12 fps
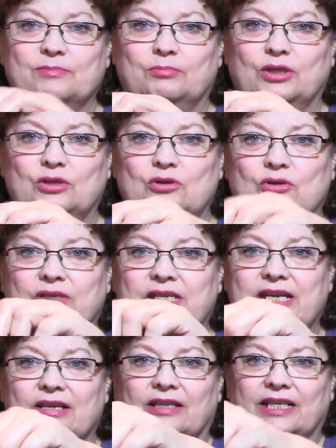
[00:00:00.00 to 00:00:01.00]
blue
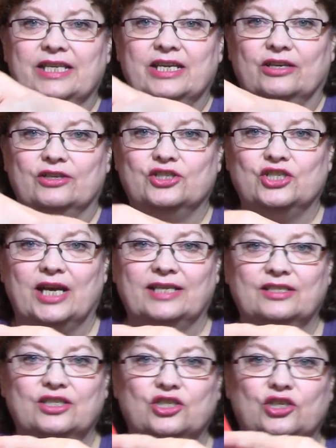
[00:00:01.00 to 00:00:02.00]
deal in here
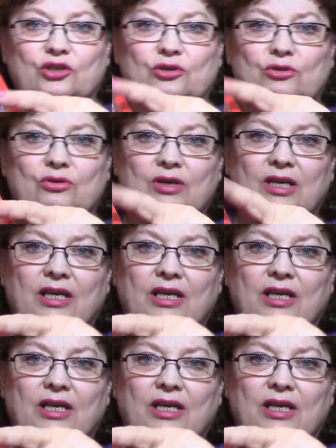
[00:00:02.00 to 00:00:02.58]
just to